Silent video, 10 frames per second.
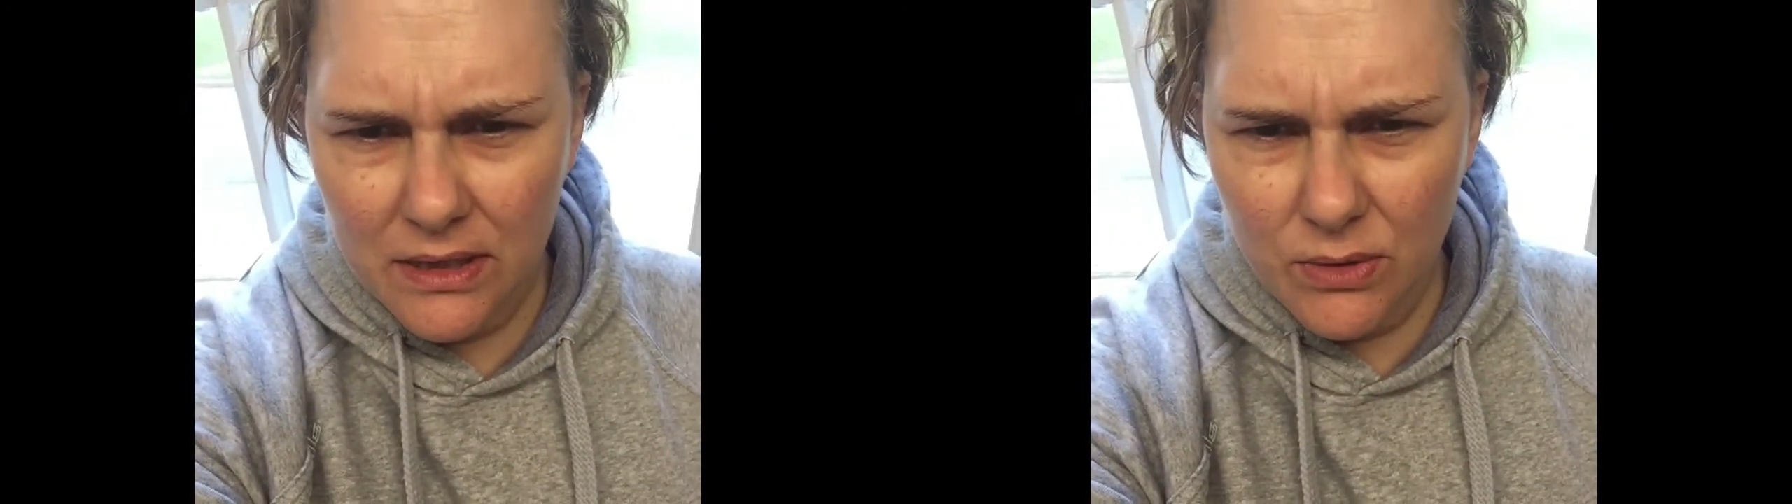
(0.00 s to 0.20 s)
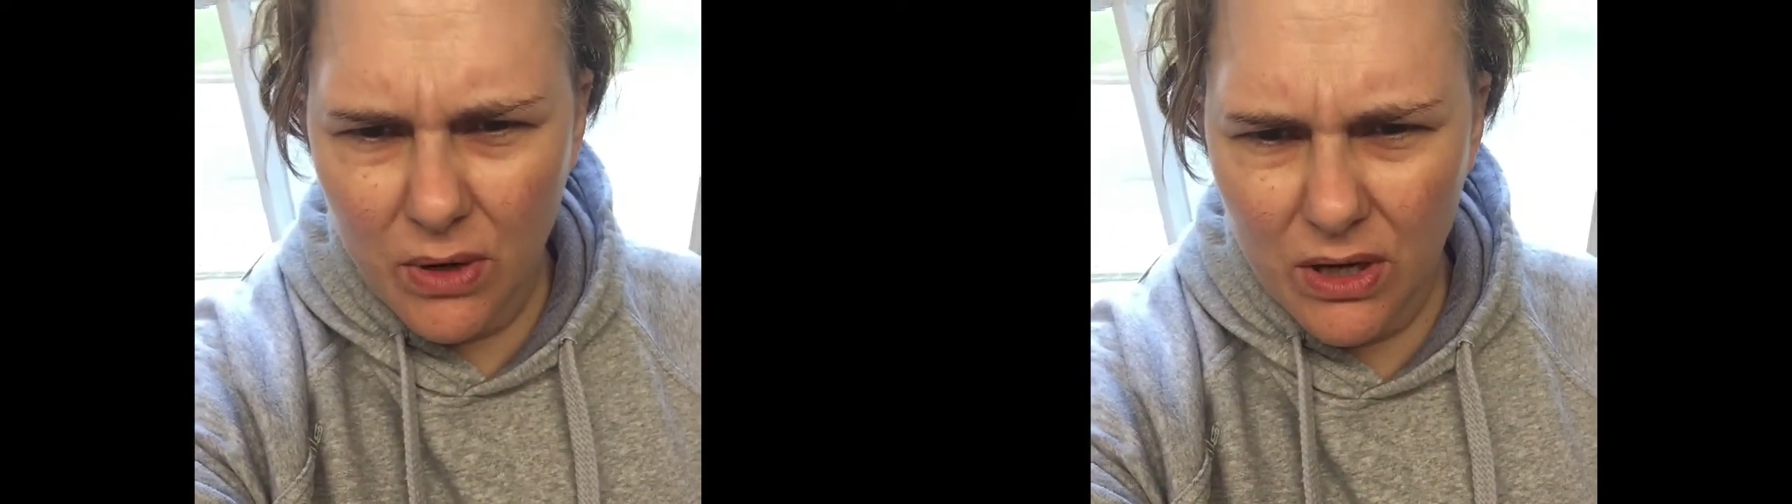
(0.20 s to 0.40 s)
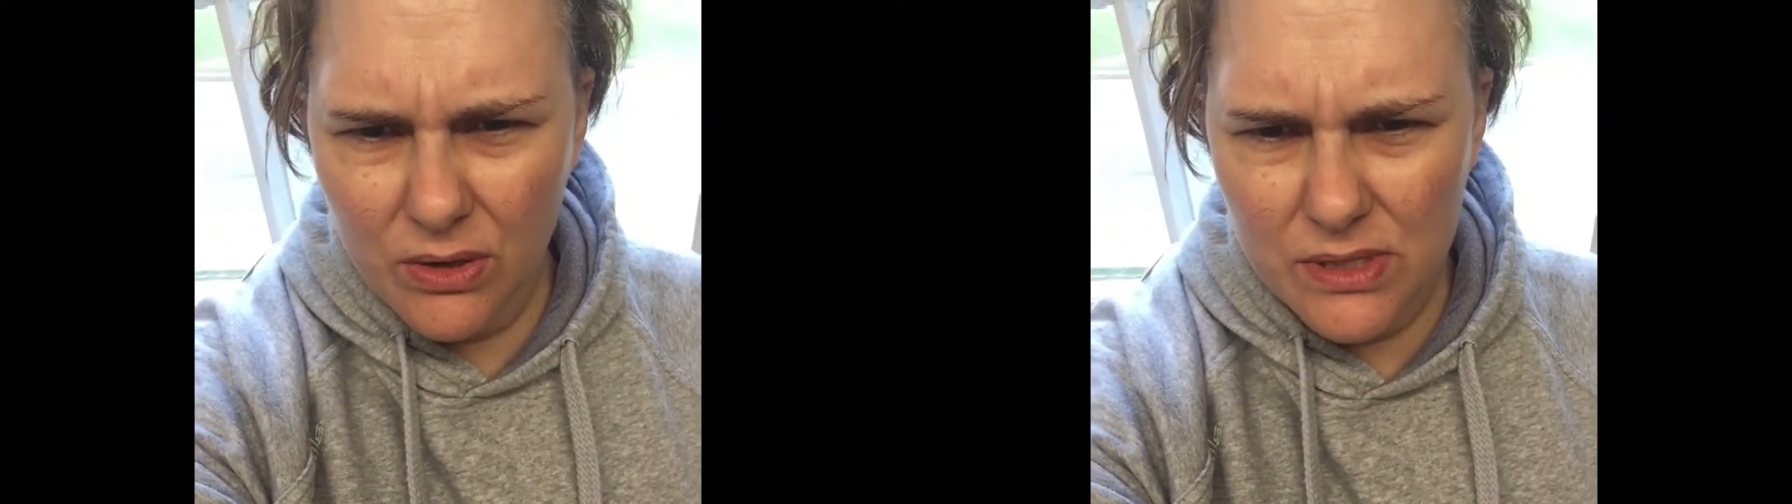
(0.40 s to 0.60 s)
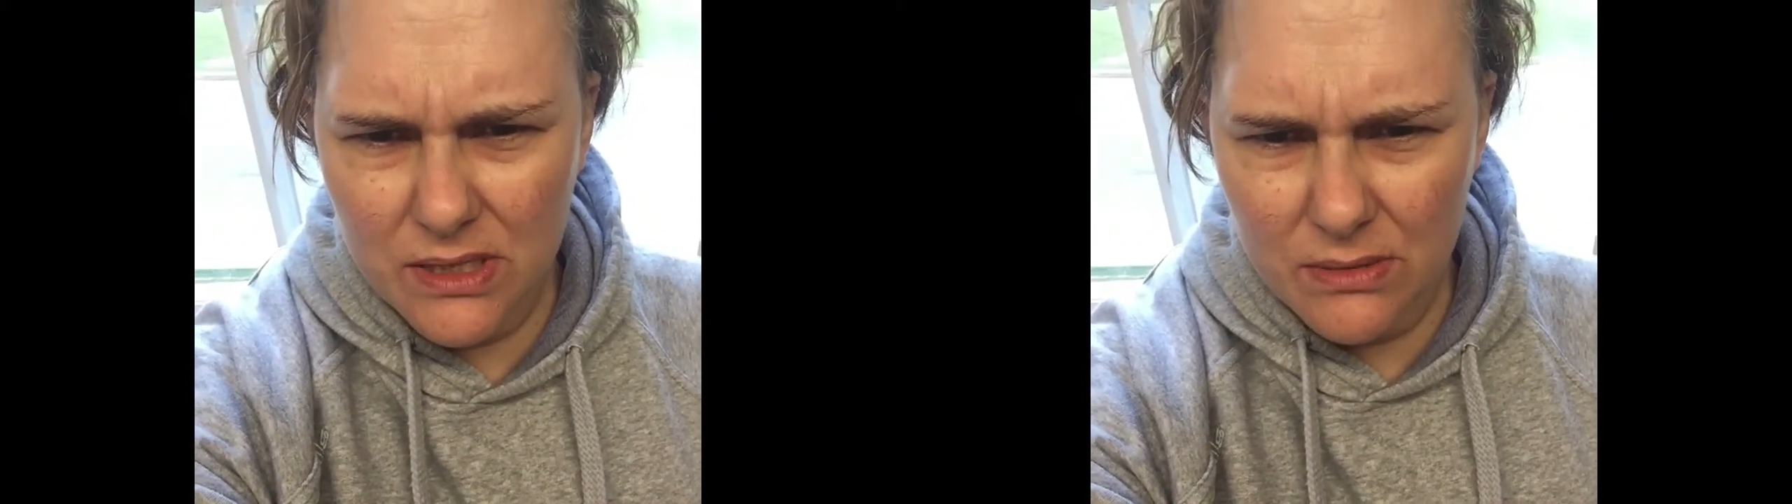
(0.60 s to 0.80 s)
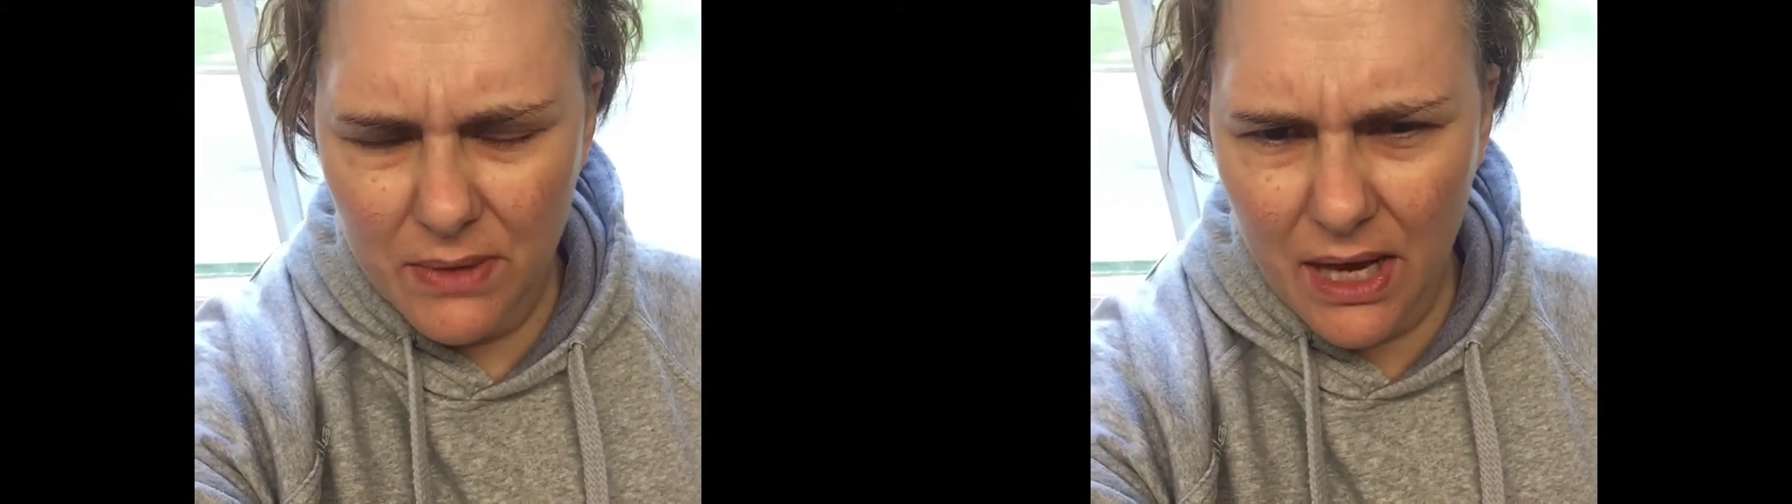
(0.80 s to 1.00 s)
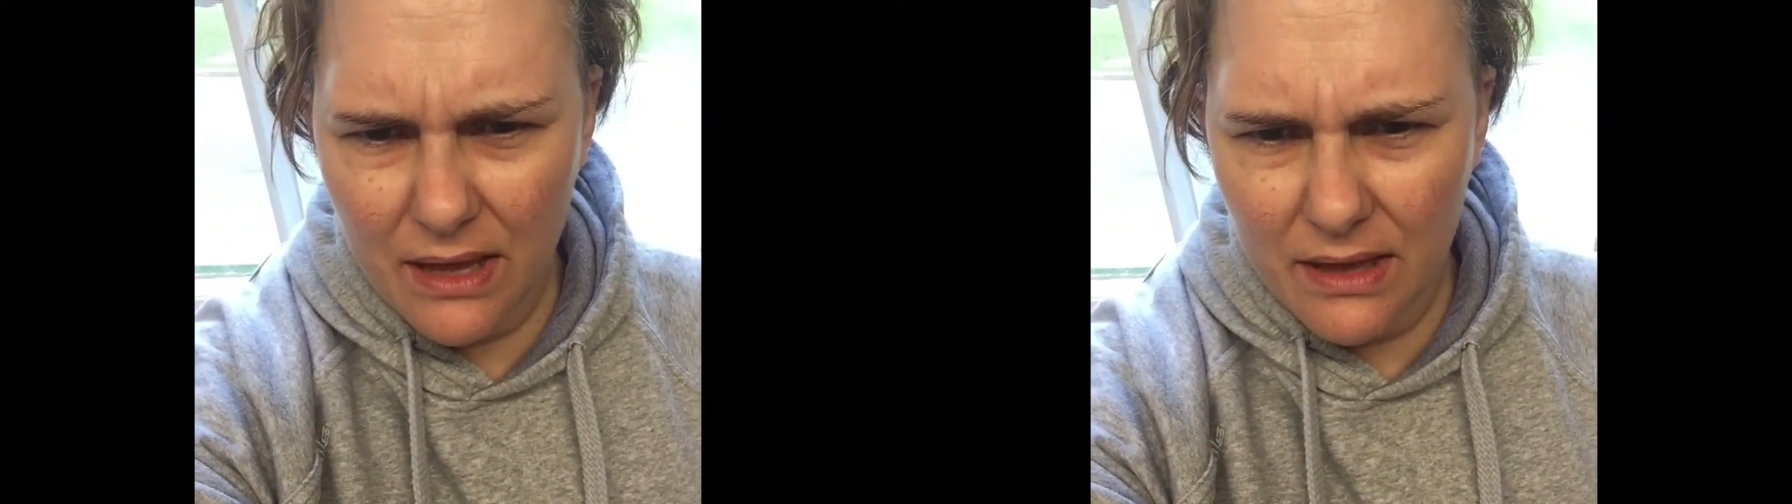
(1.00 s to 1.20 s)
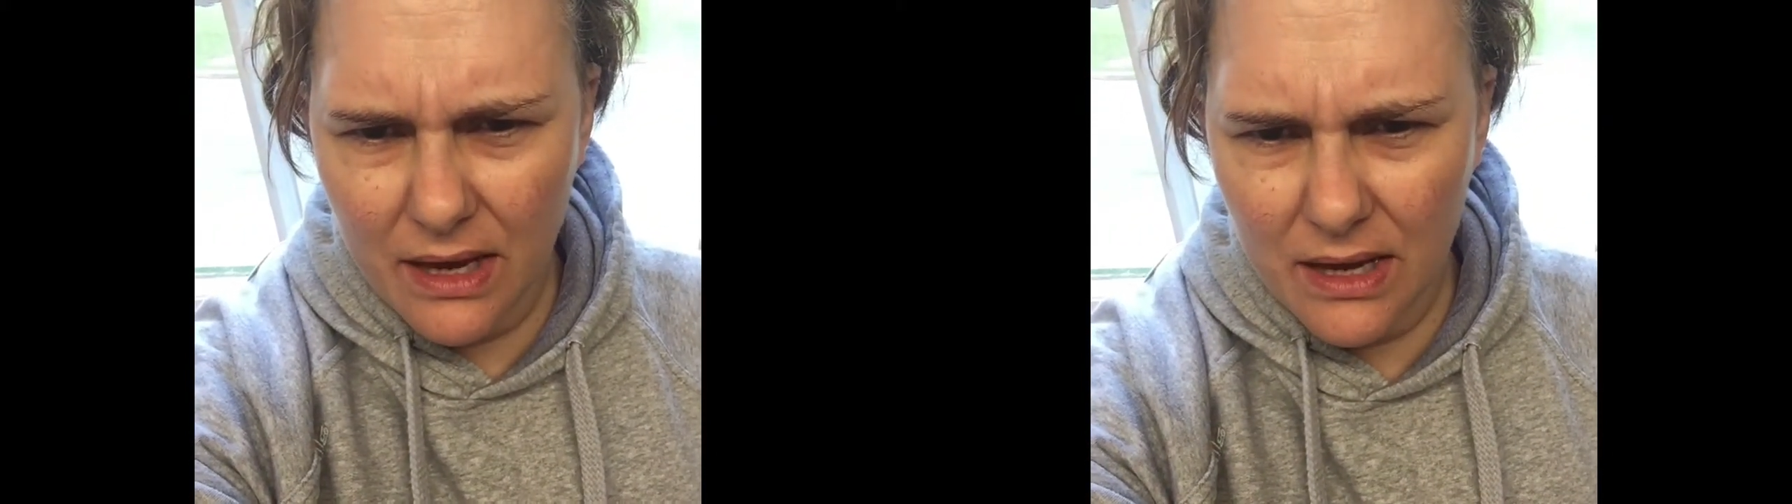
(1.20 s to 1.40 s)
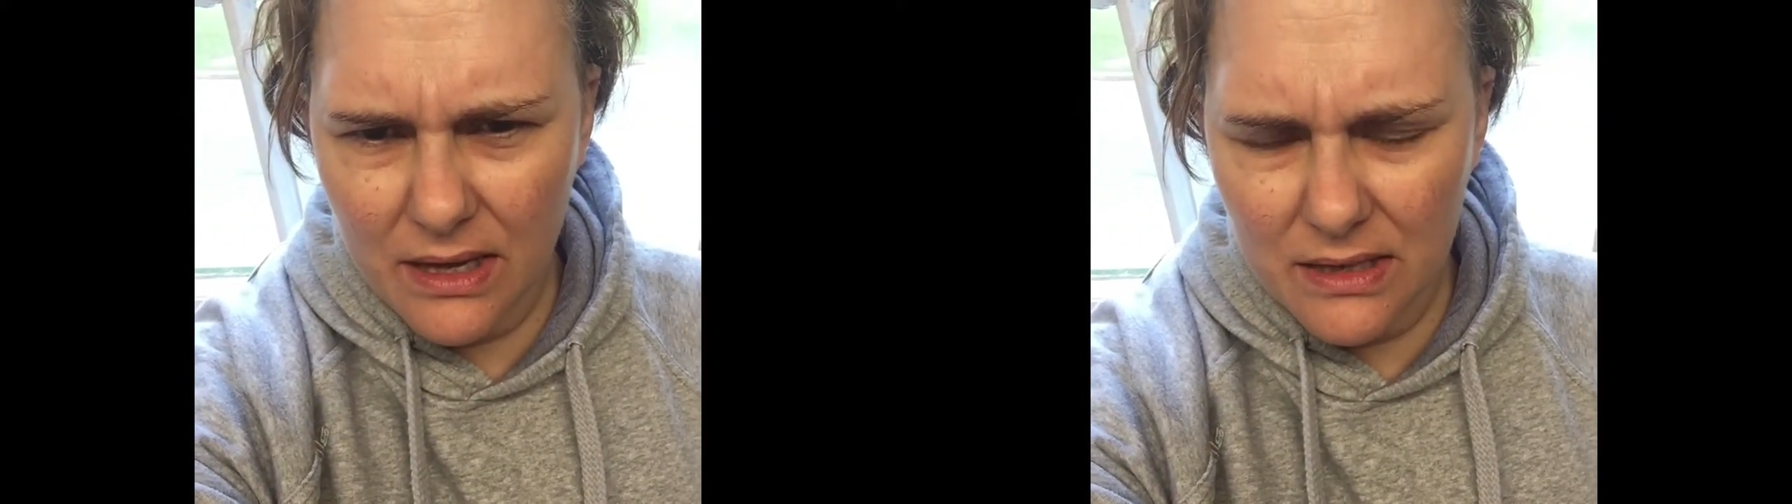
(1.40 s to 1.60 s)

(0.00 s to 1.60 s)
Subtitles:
losing some hair there.